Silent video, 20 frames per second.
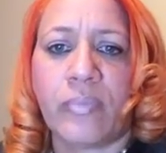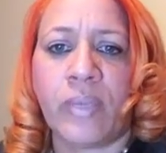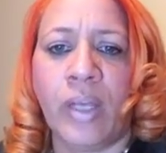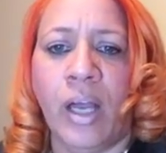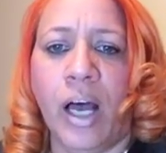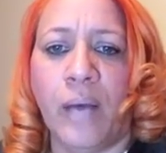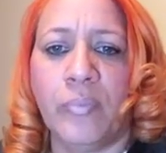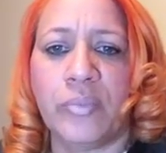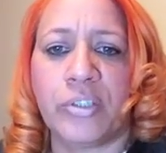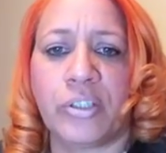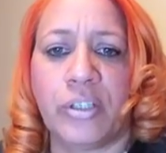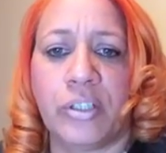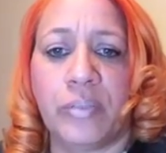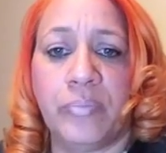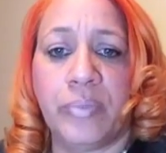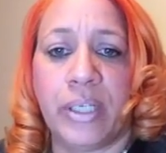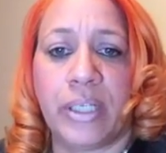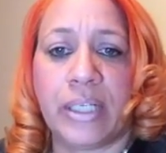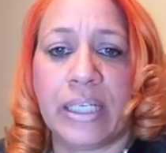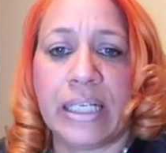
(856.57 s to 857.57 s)
It's going to
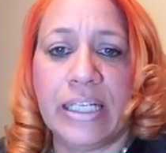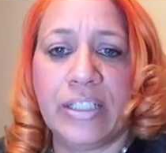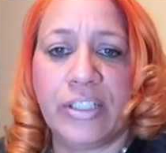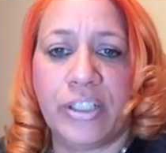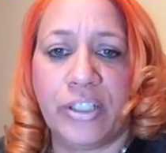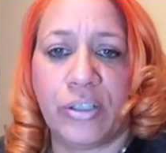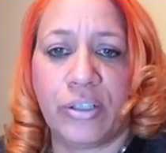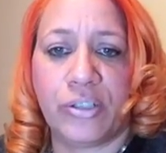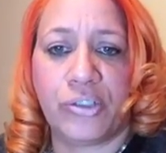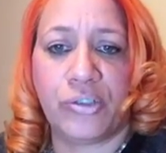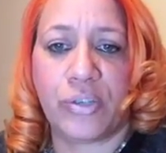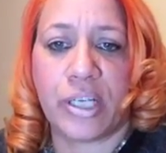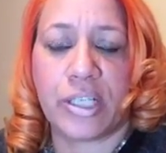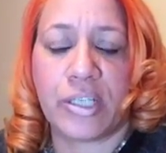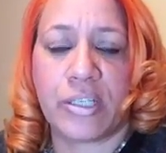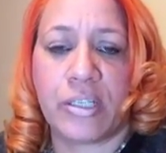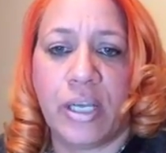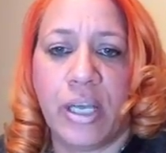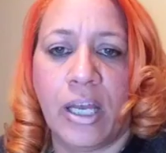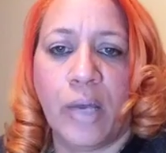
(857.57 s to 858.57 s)
be an easier
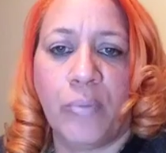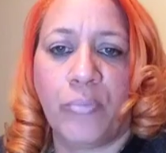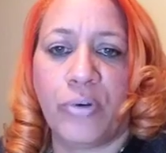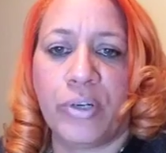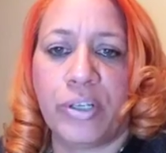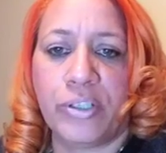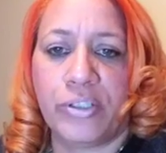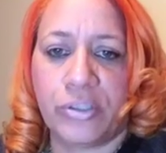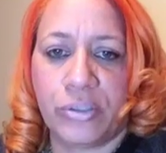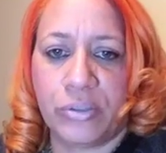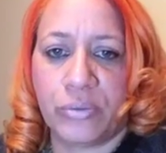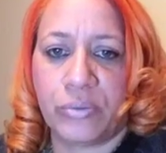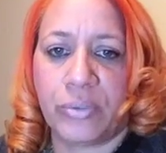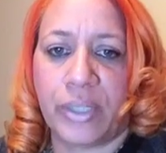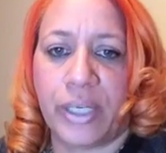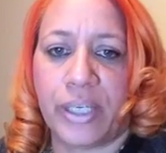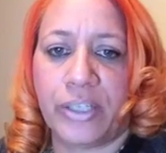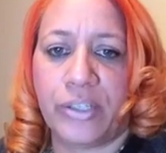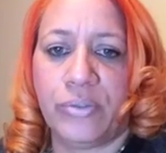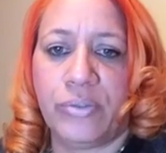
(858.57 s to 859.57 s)
address pretty soon.
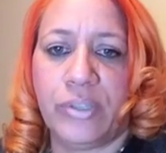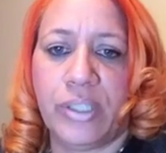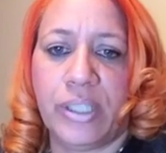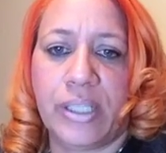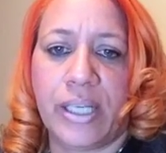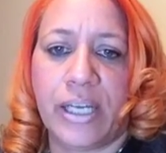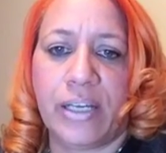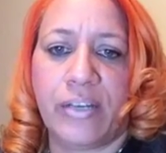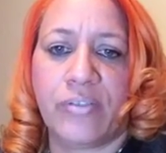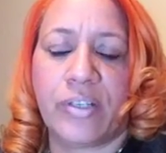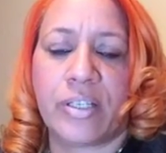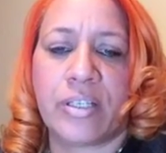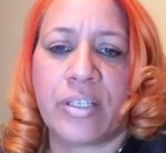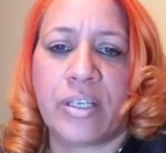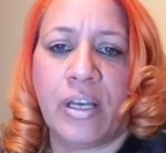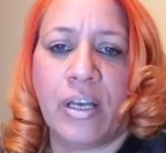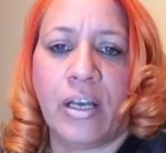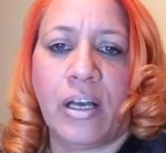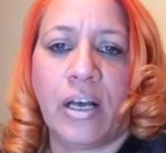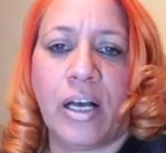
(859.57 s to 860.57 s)
Thank you, D. Davis.
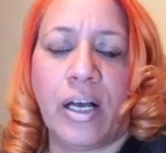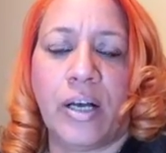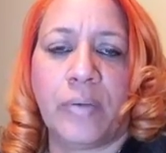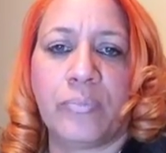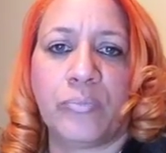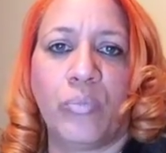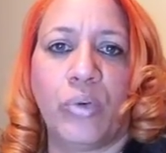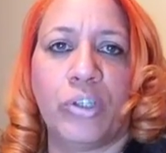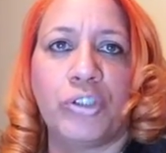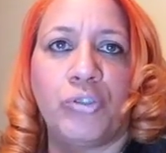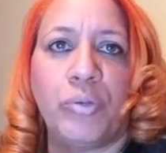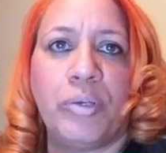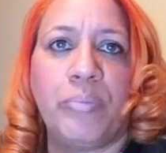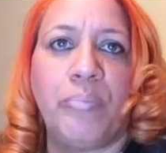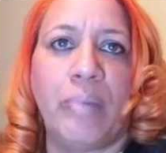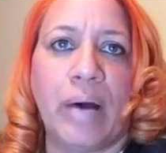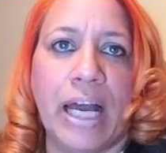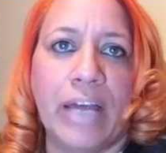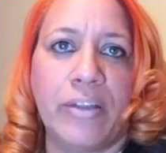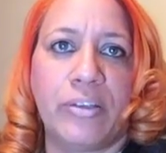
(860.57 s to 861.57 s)
Once we
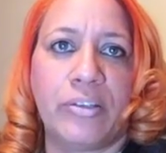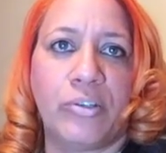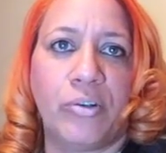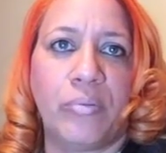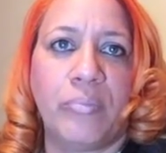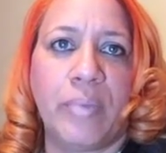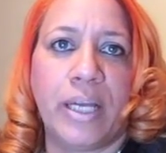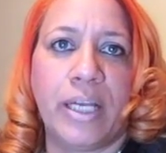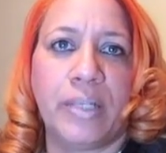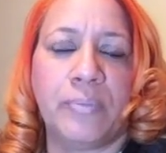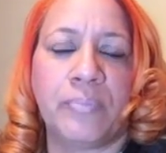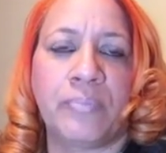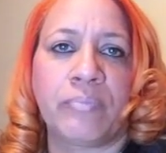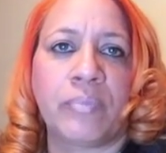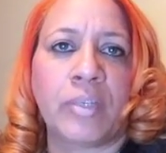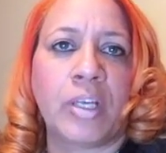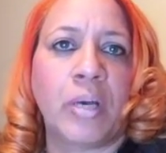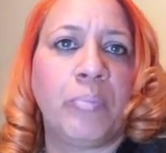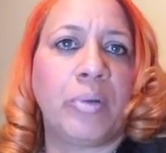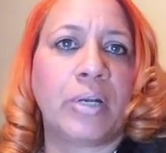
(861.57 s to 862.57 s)
buy the domain,
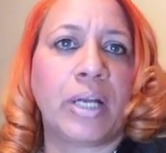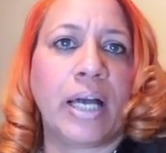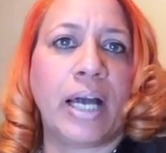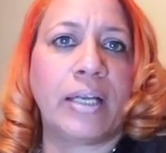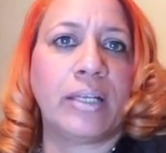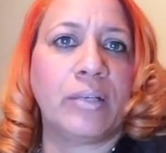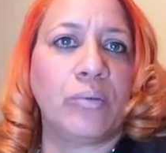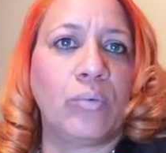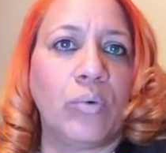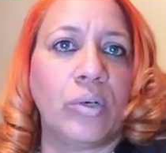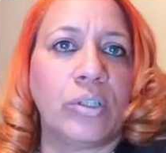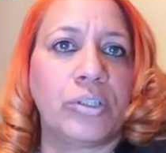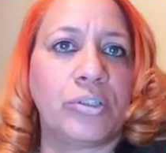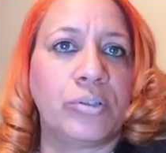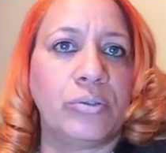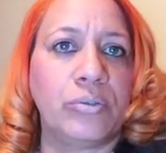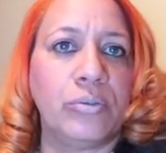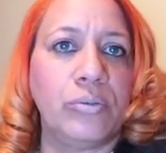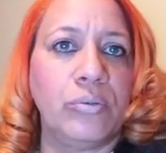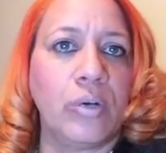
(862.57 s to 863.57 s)
but I didn't want
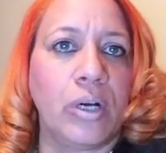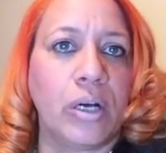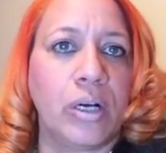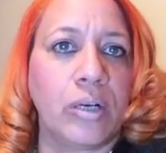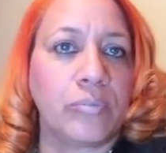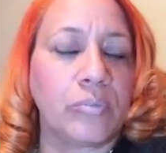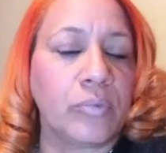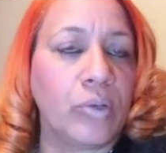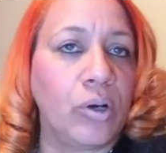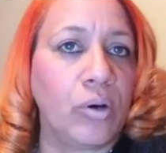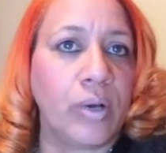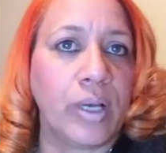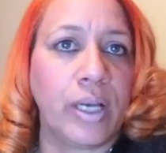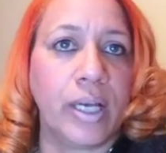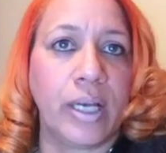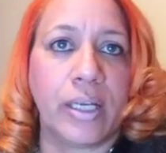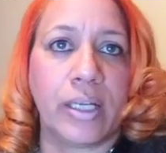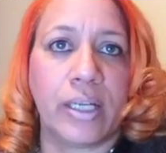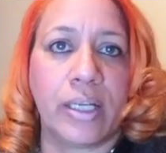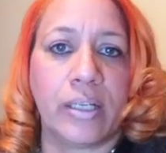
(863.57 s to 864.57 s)
to go
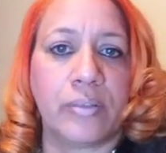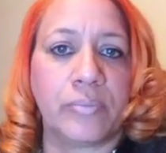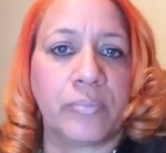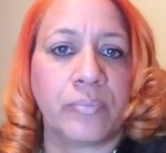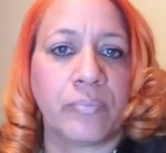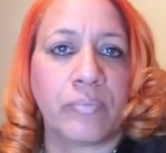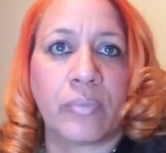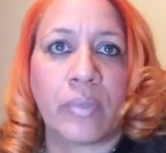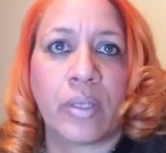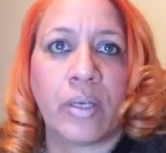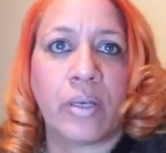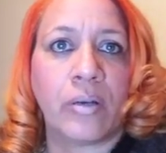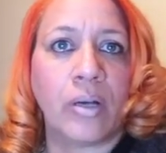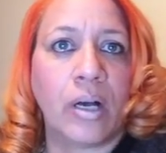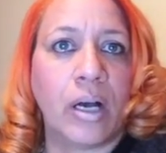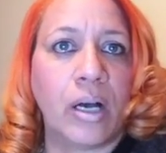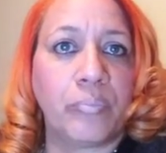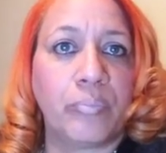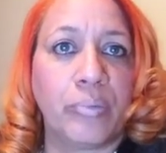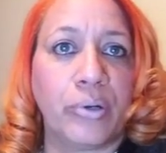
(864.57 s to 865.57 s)
ahead
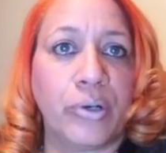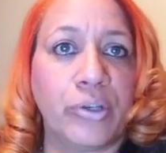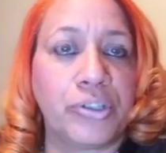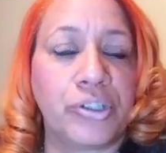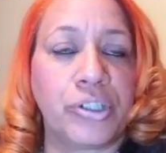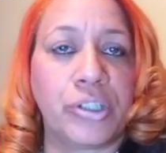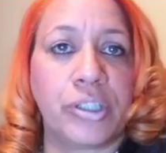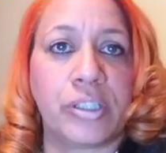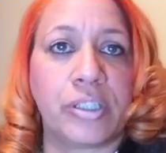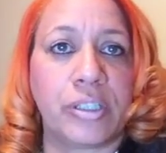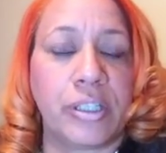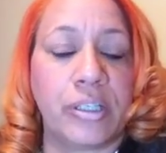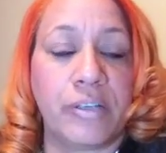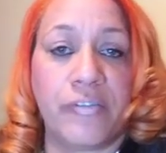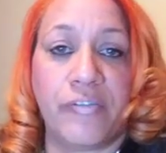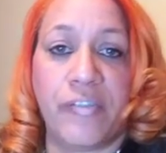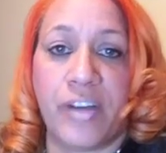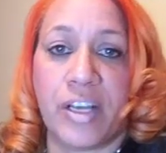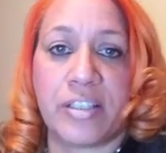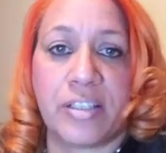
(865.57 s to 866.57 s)
and purchase and
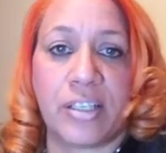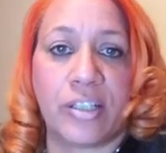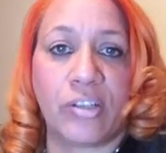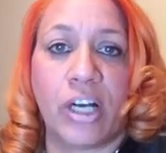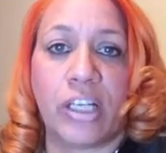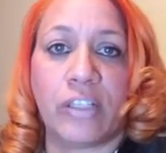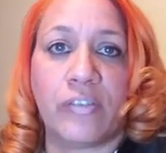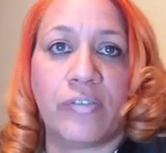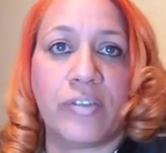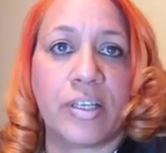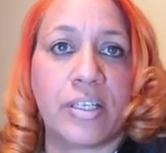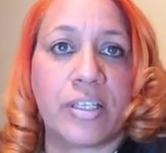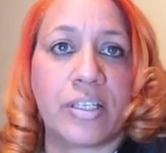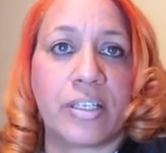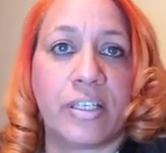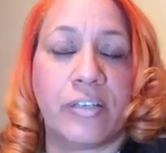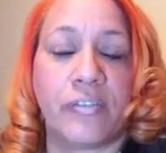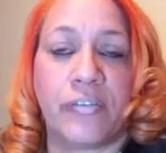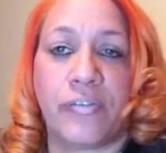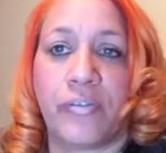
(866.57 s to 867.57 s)
invest in all of this
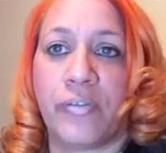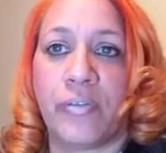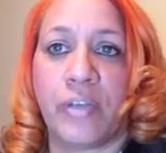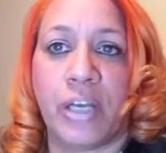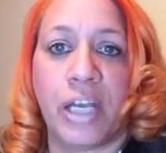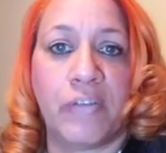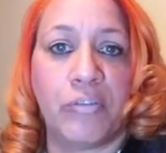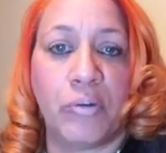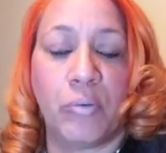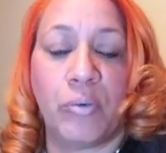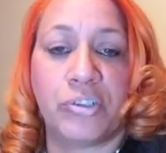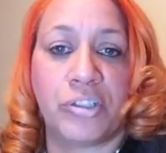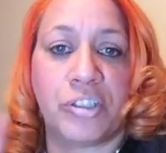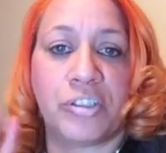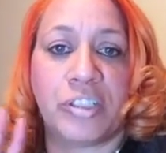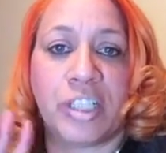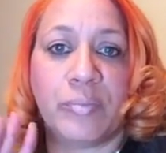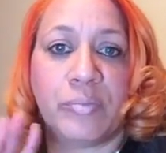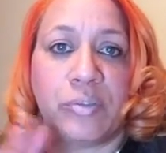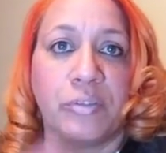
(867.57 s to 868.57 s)
if everyone just
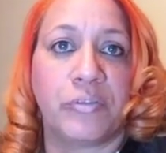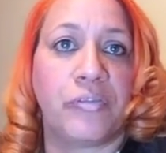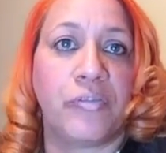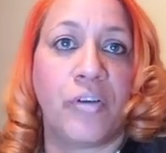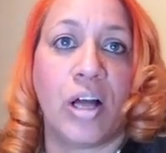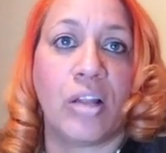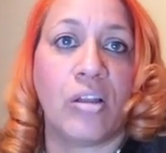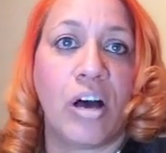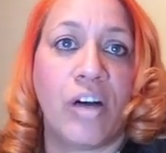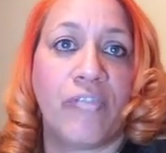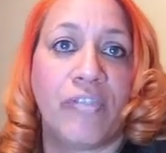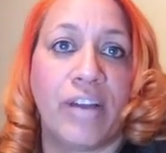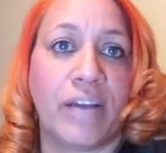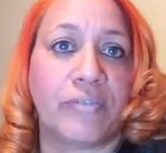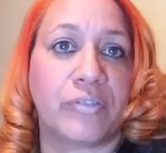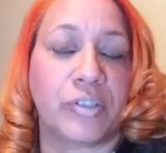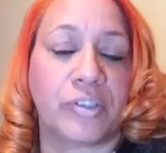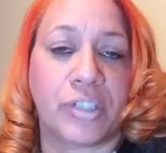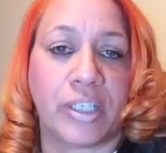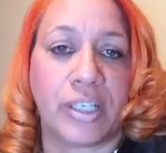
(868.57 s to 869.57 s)
seems to fall off
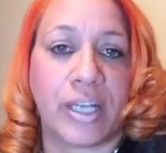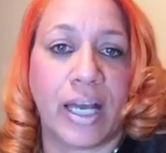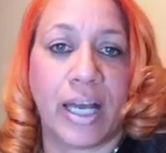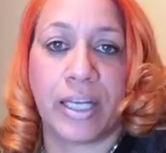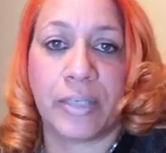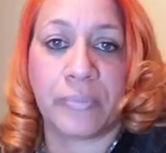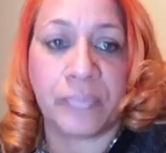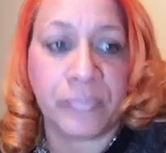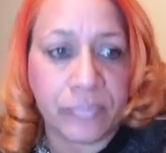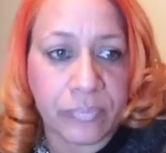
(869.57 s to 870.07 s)
after tonight.